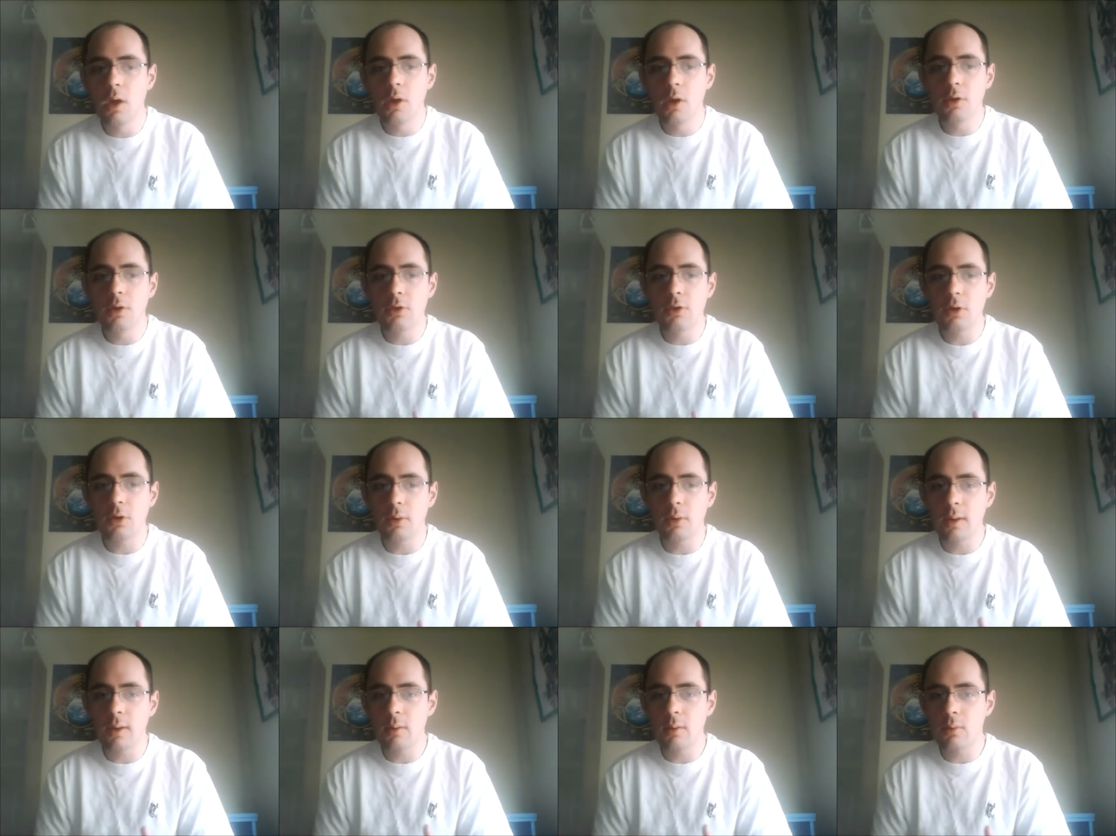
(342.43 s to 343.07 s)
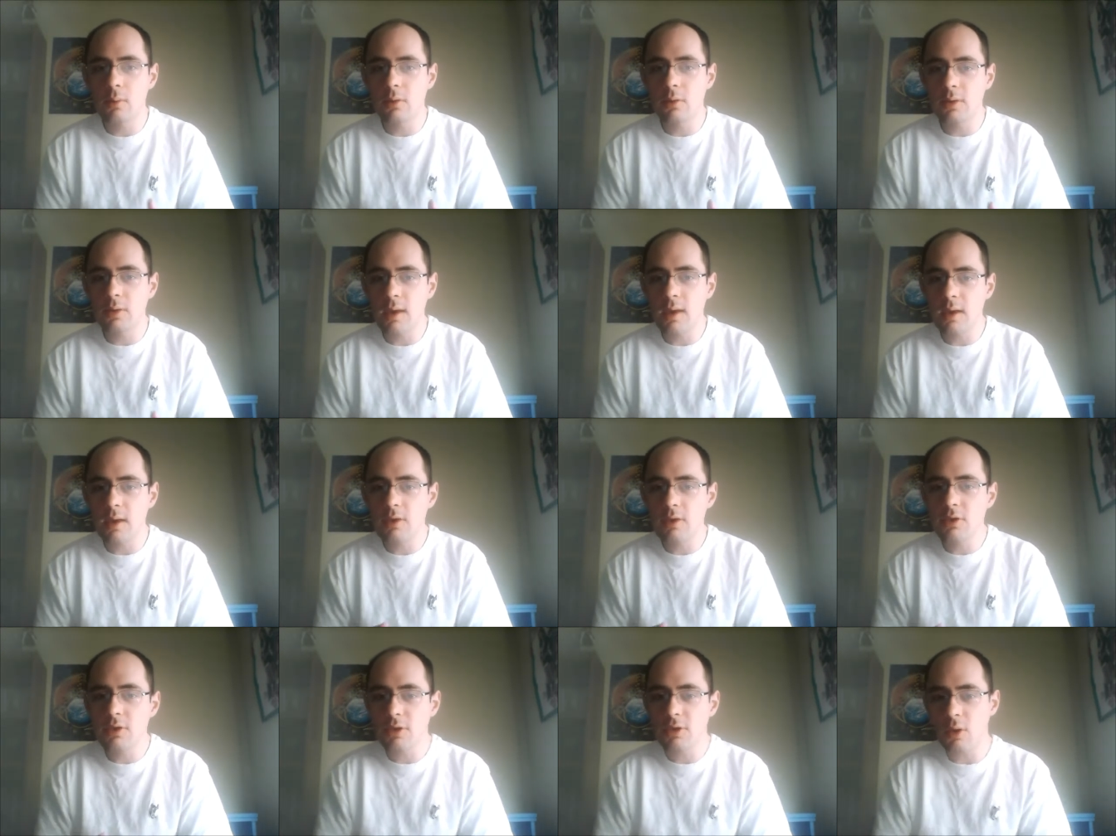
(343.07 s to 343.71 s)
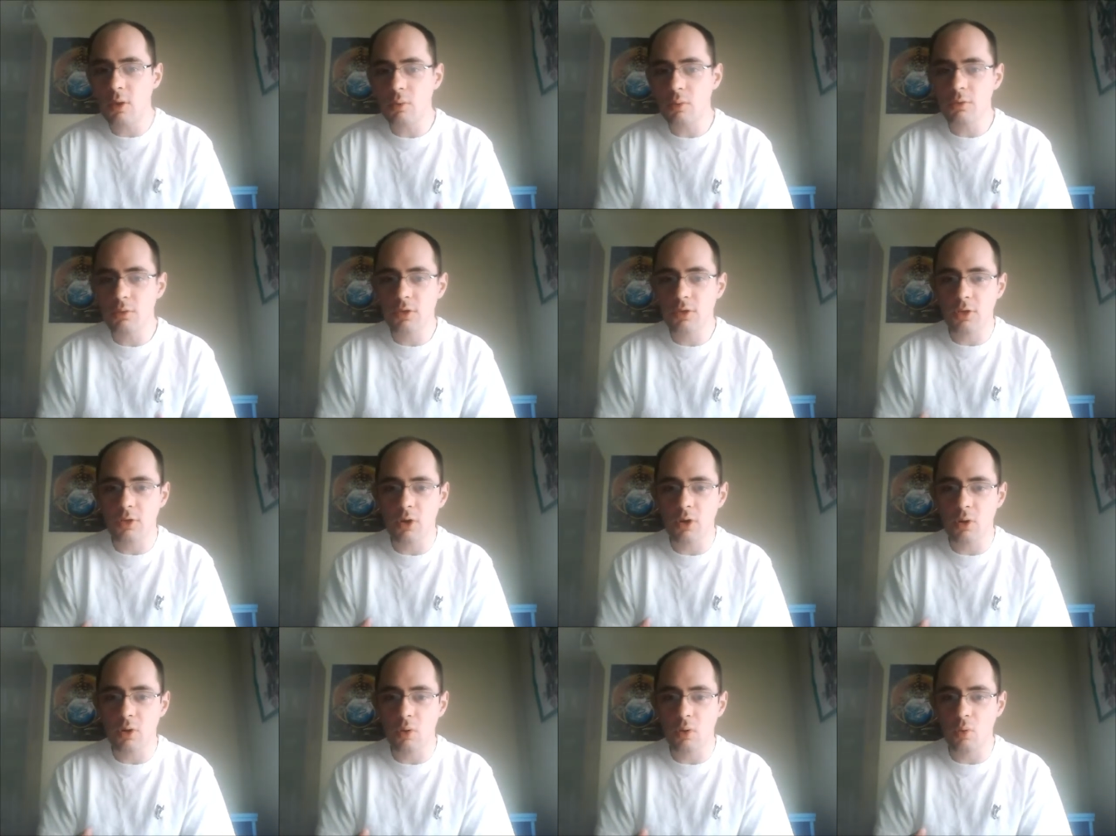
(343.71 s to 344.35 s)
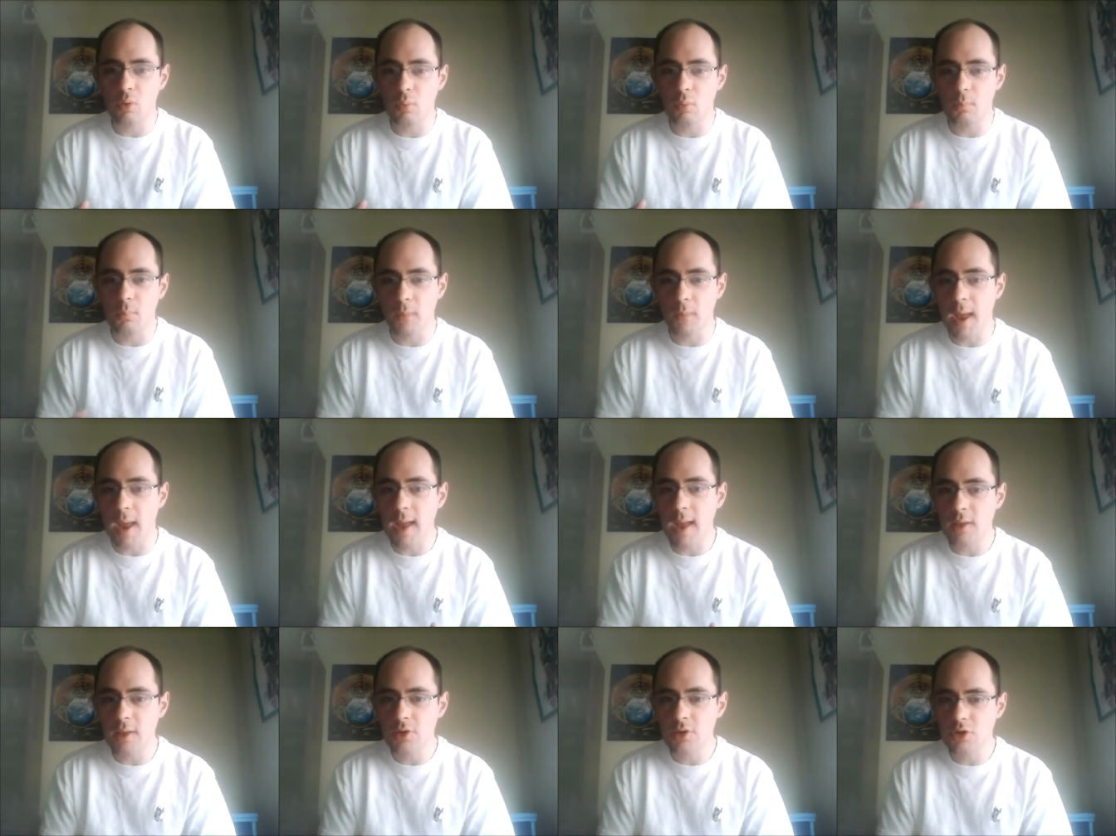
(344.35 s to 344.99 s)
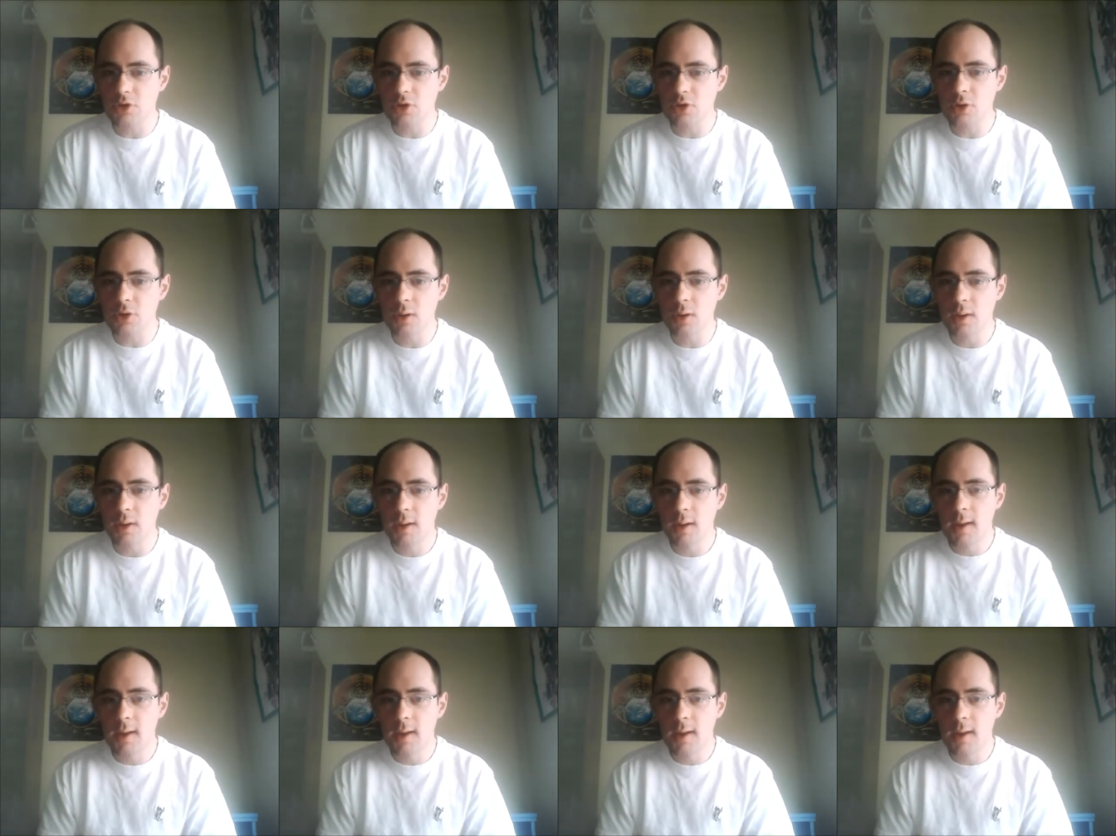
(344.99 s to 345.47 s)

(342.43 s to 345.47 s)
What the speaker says: So it was a so-so match.